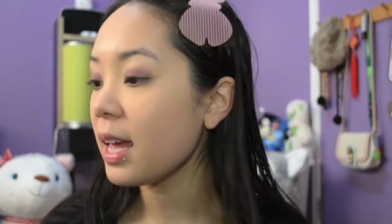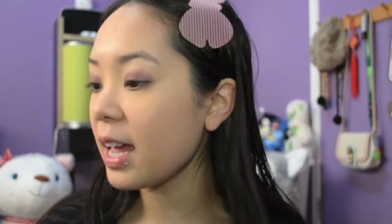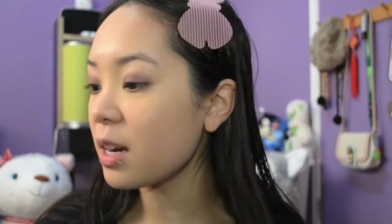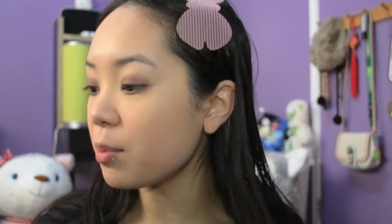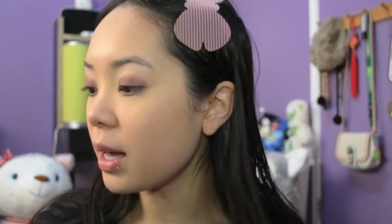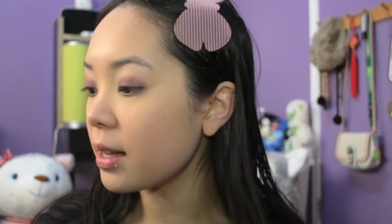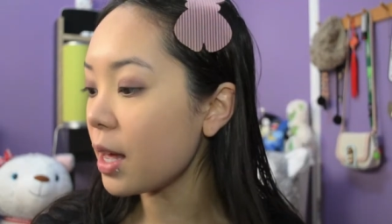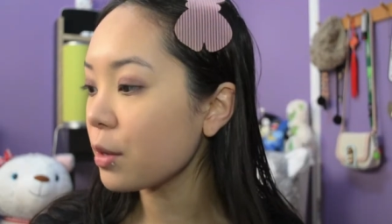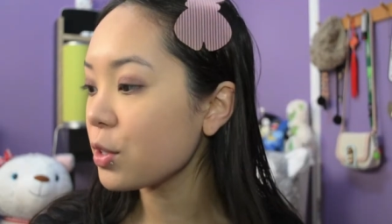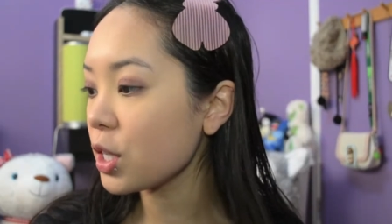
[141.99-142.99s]
and applying
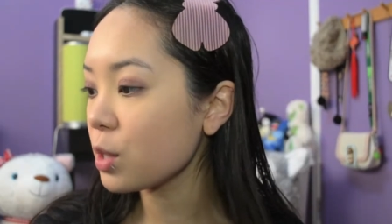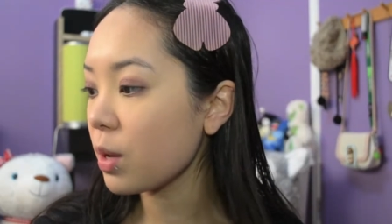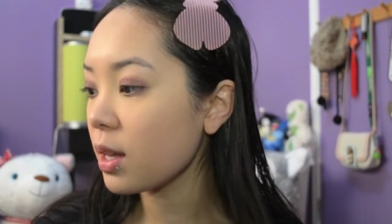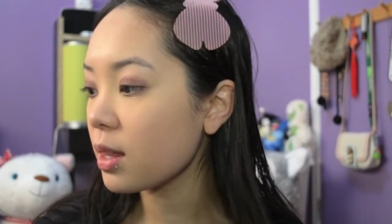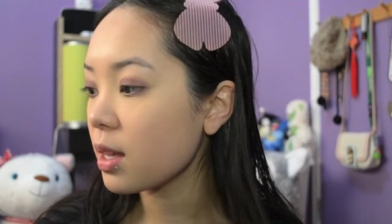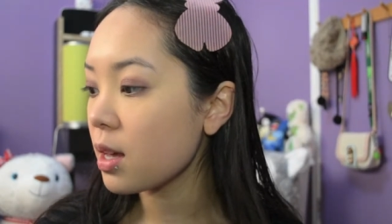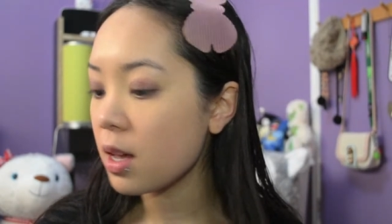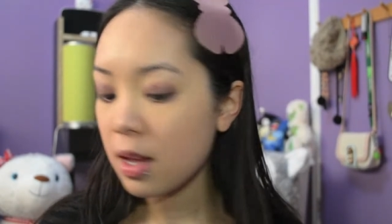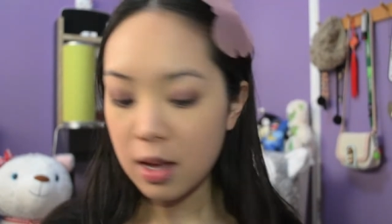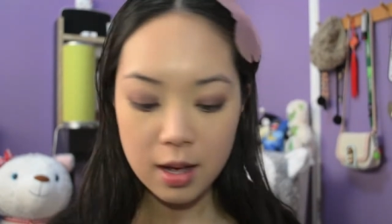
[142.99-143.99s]
that just with
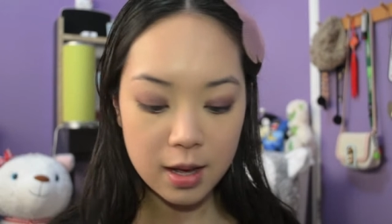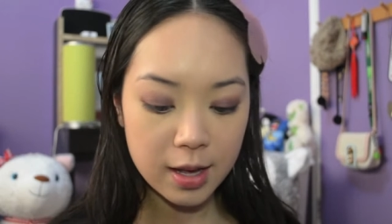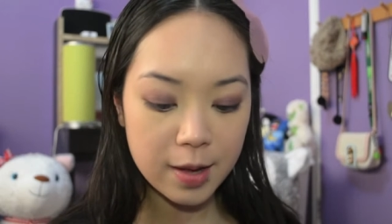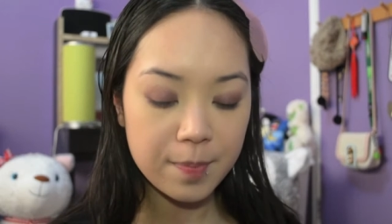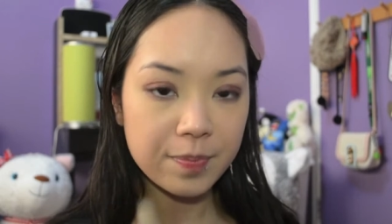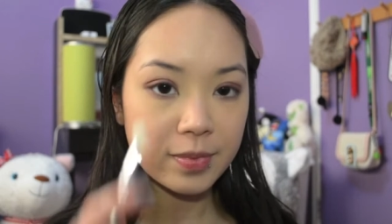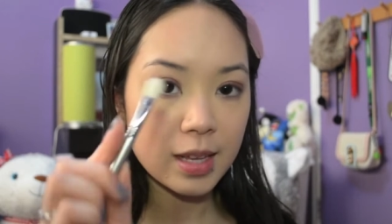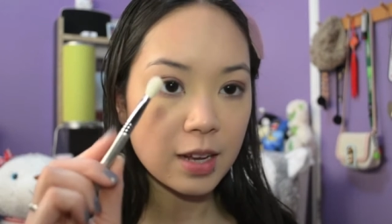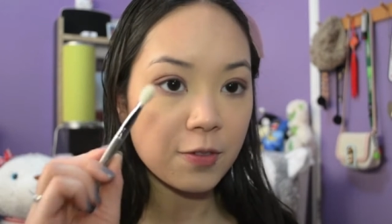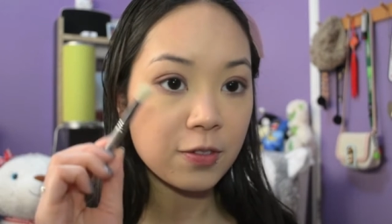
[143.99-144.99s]
um,
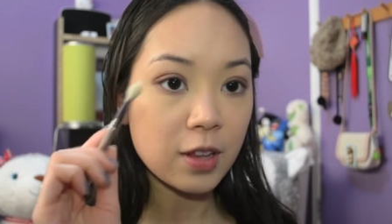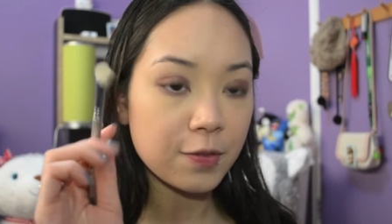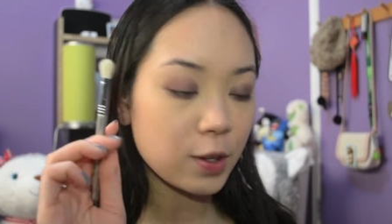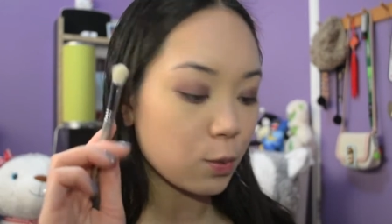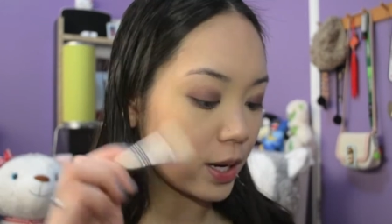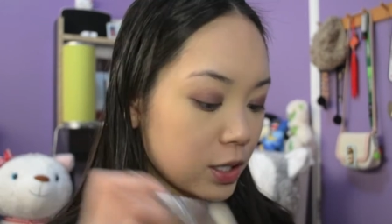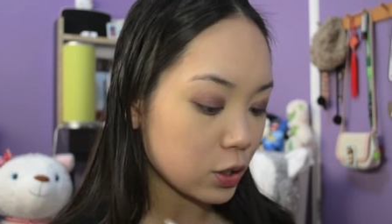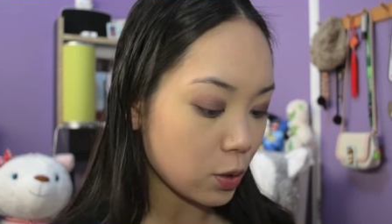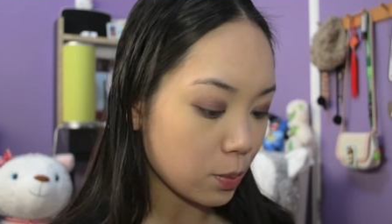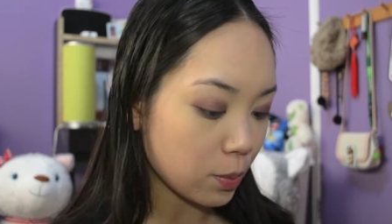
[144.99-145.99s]
like a fluffy white dome